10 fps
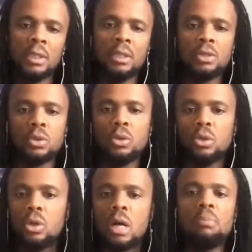
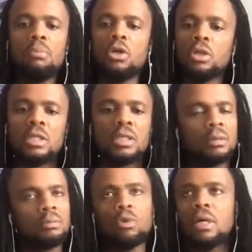So I'm not
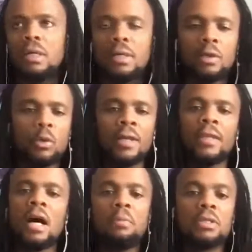wondering why
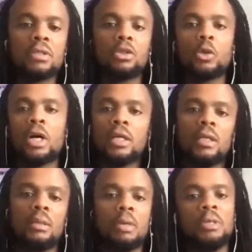the app is not
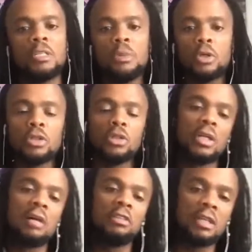working. Maybe it's because you don't
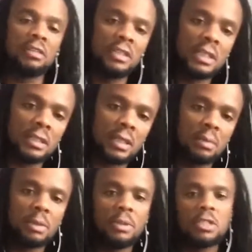have enough data.
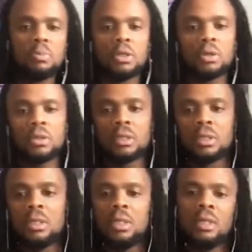Maybe it's because
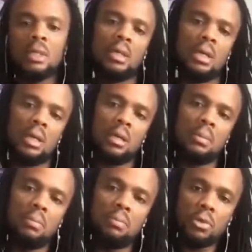
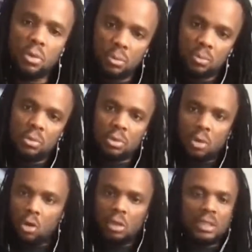
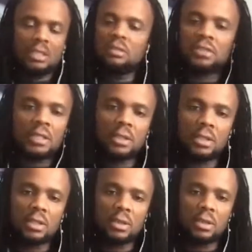all these different
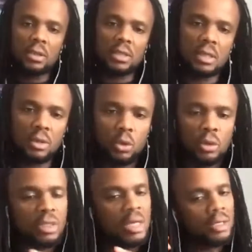reasons that
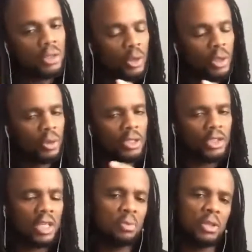could start to erode the
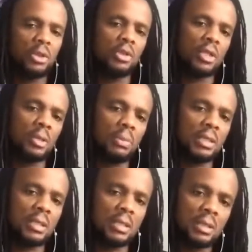trust between you and the
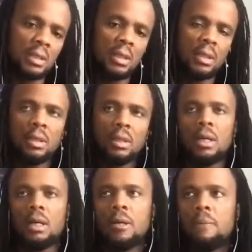business.
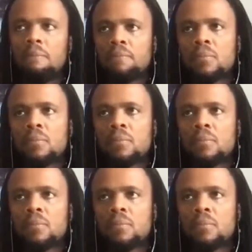So